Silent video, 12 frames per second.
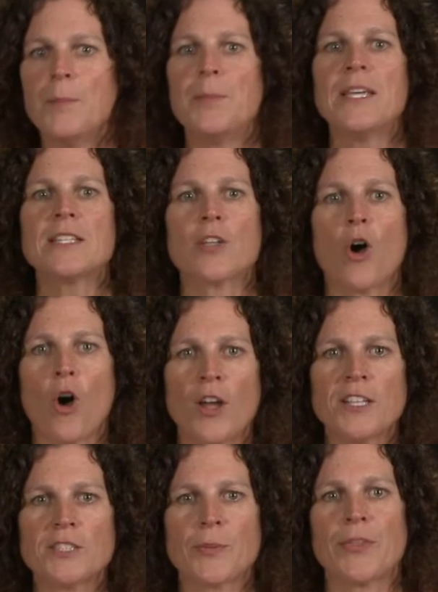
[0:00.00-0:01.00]
Be as
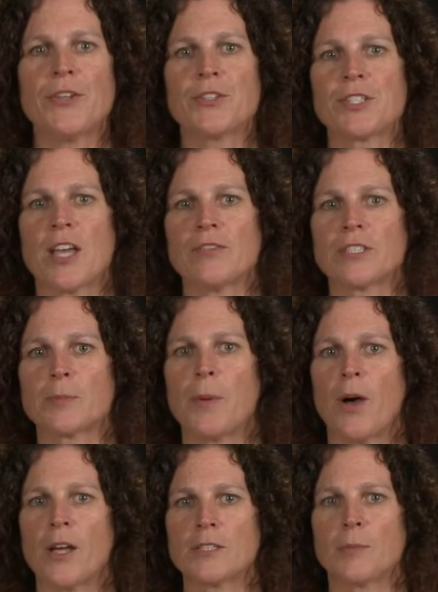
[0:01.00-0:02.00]
honest with yourself as
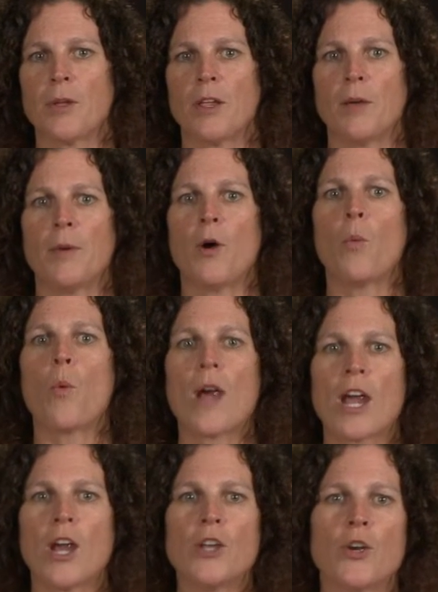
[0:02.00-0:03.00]
possible about
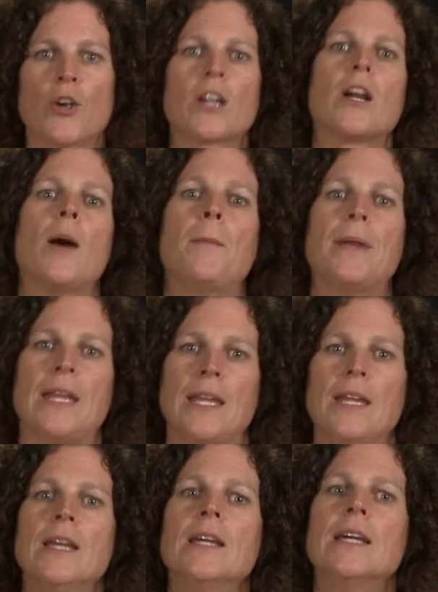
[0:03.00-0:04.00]
where your
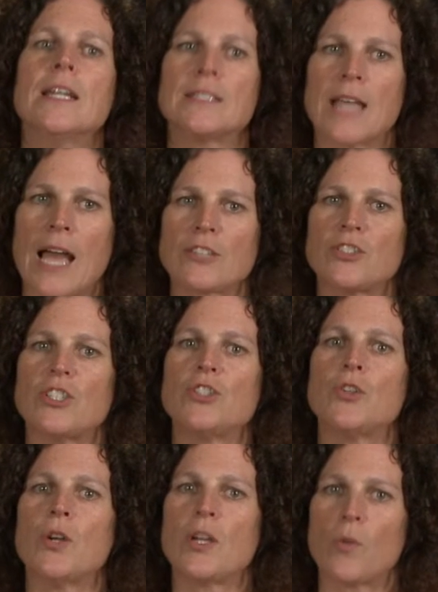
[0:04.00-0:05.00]
company is actually
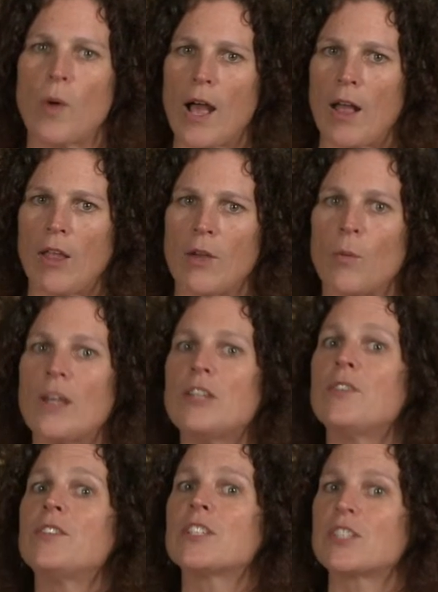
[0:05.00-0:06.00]
doing well and what
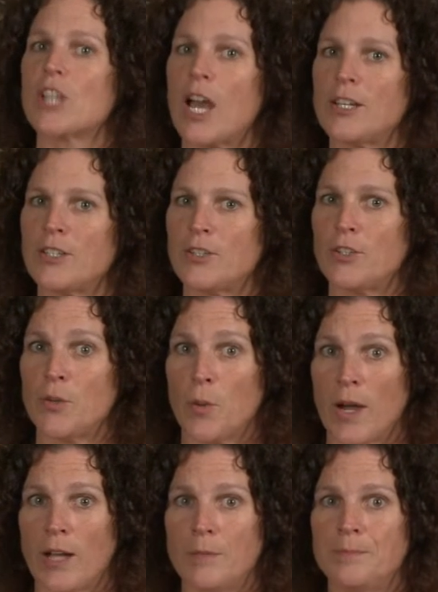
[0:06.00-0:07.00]
you've decided to do
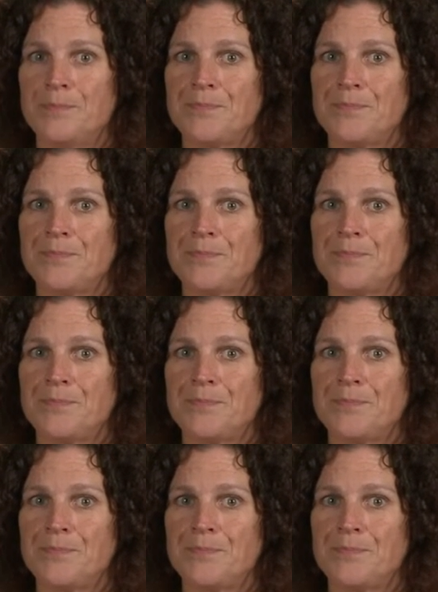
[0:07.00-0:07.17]
well.